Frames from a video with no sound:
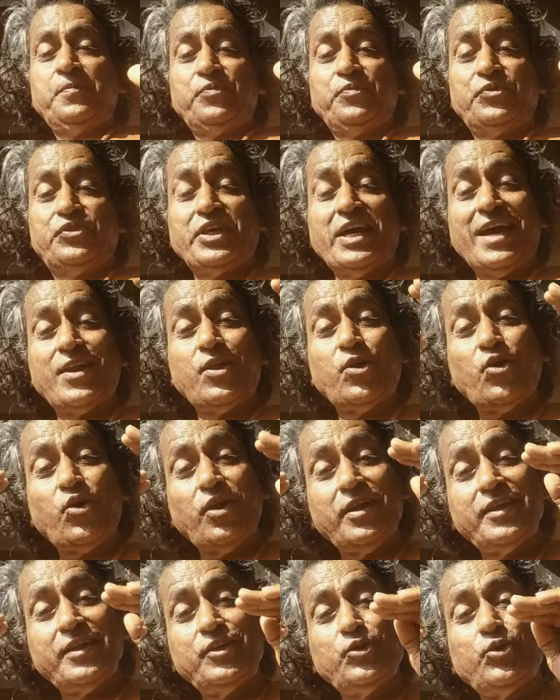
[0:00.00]
Then
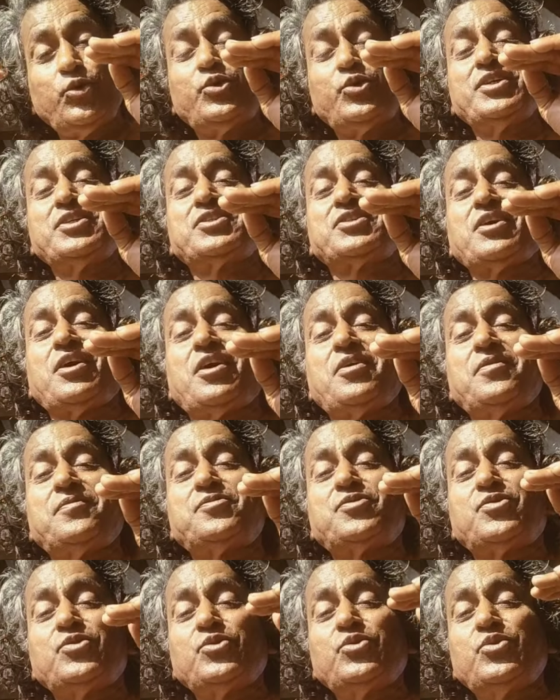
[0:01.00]
only you
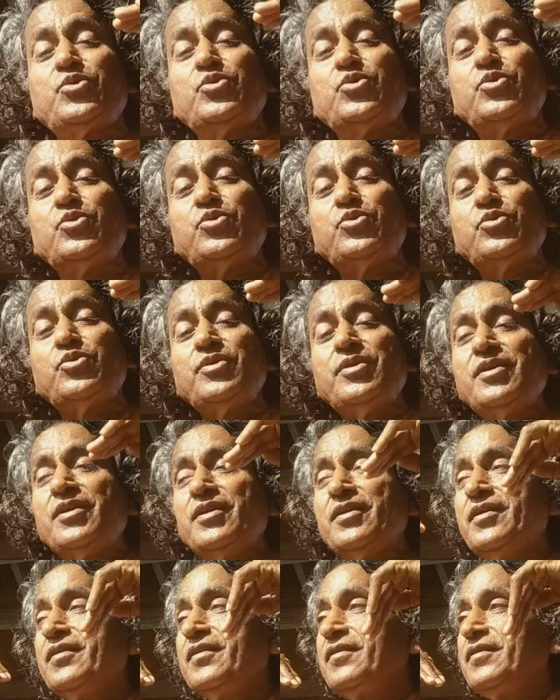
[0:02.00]
deserve to
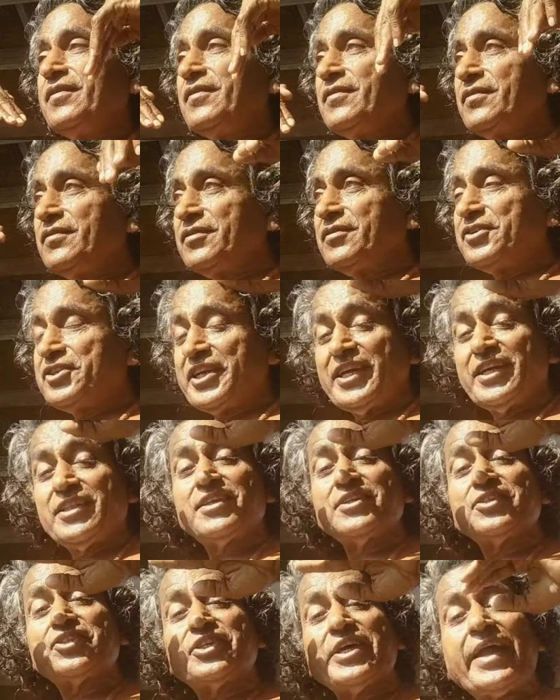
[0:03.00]
take
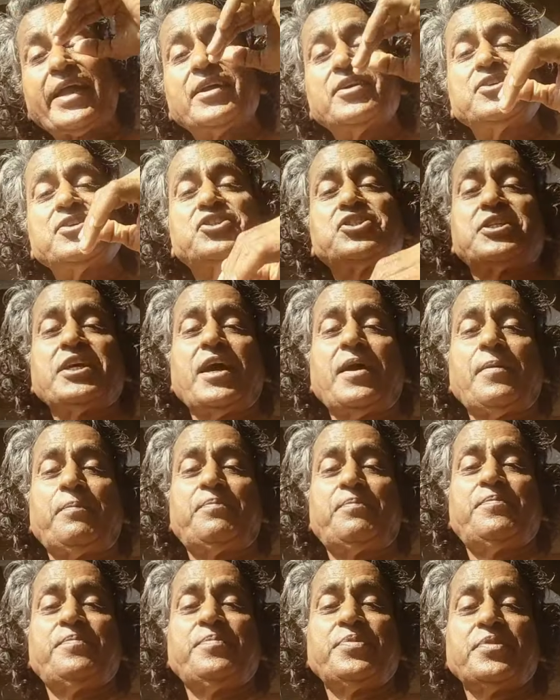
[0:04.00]
the second step,
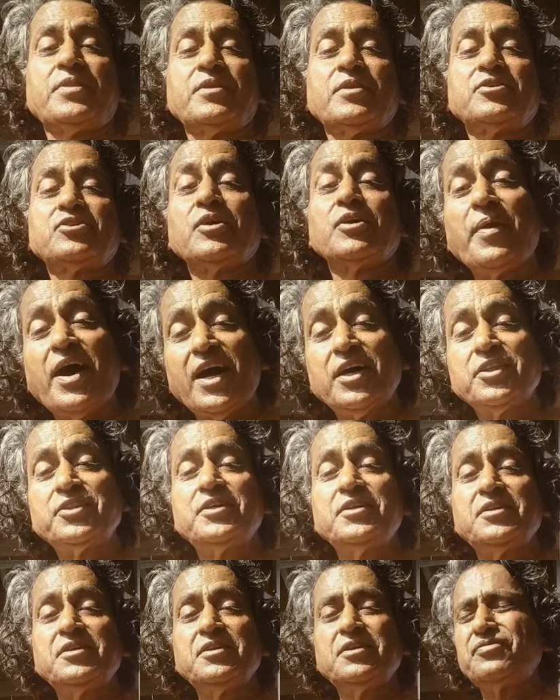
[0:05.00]

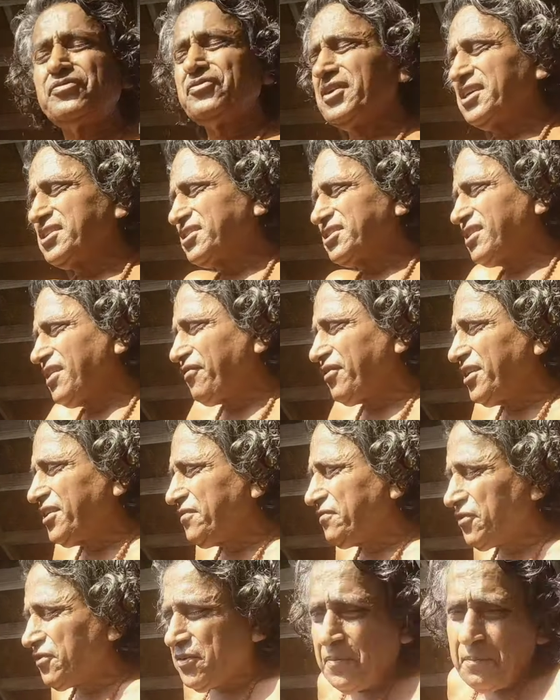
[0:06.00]
Samadhi. If you are
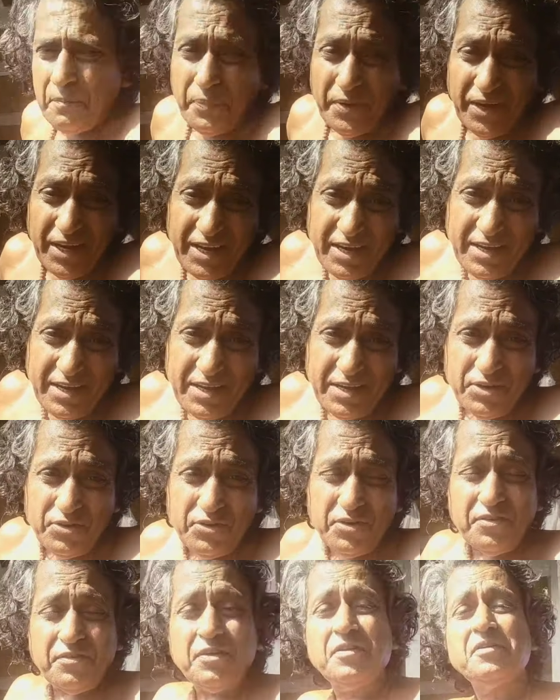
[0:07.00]
suffering from pain, you
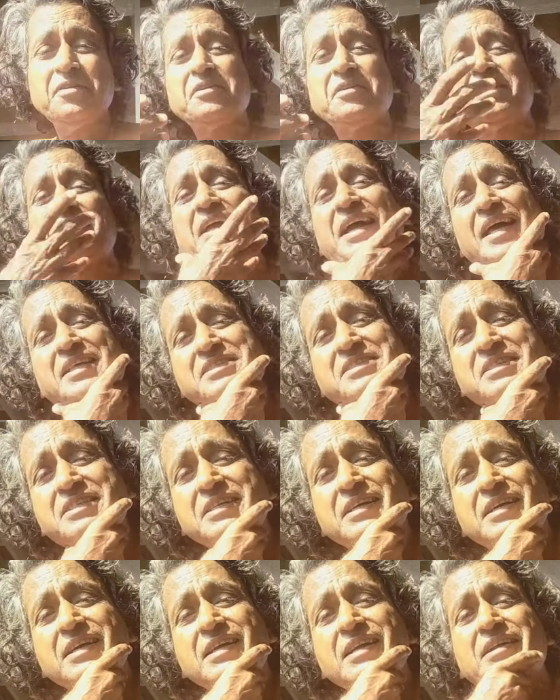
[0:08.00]
have a
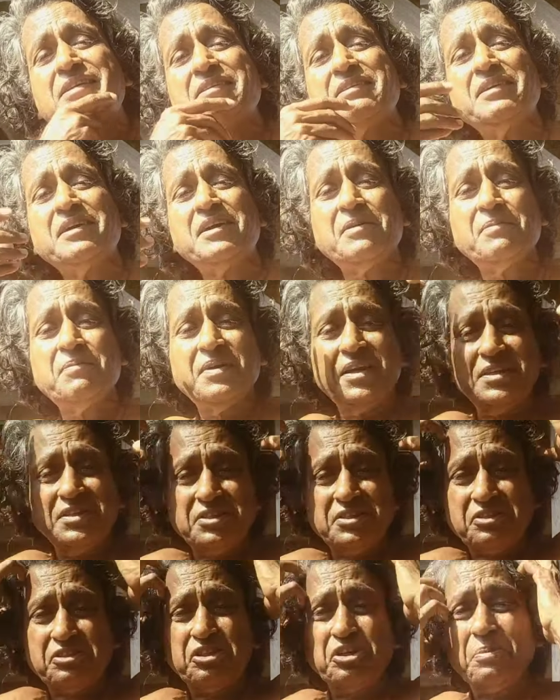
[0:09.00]
cancer, you have very
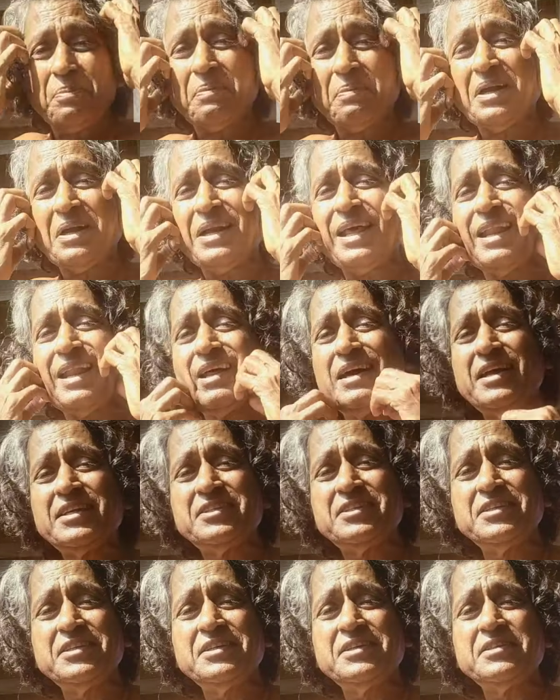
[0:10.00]
stupid
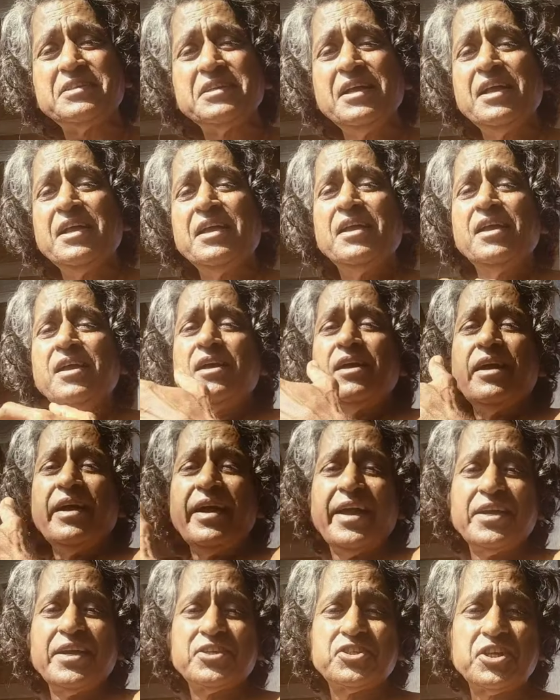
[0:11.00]
allergies,
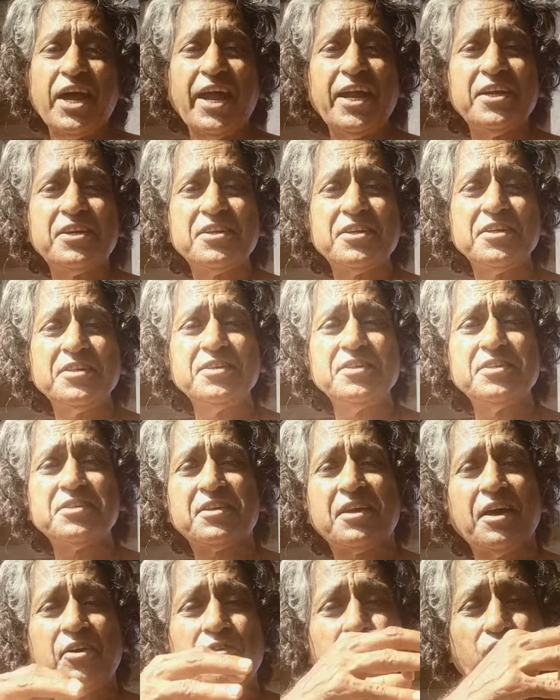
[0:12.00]
anxieties,
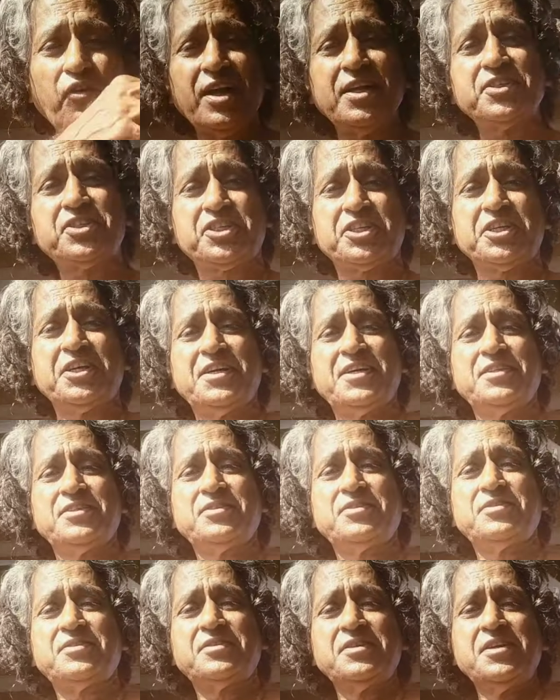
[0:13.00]

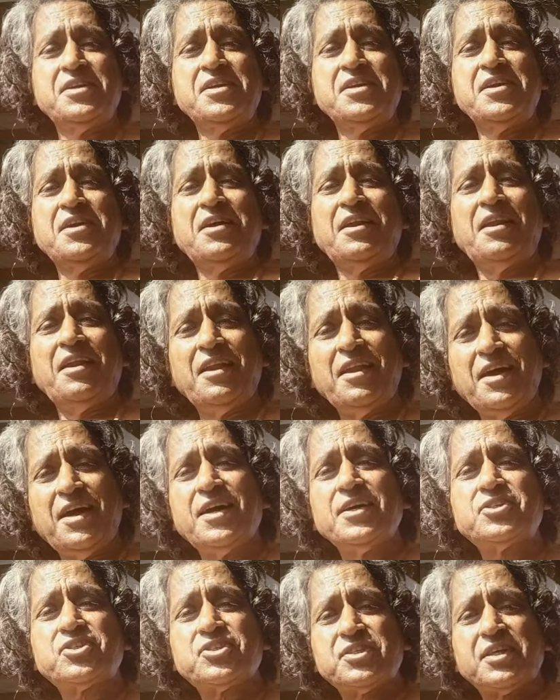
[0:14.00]
convulsions,
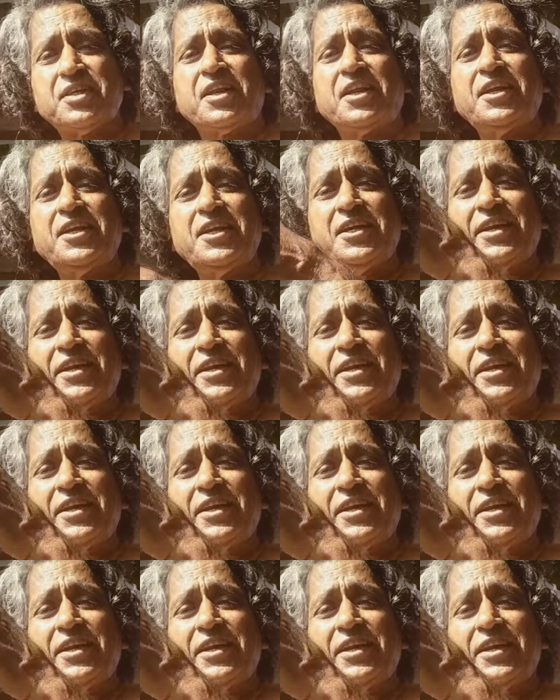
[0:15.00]
lust, greed,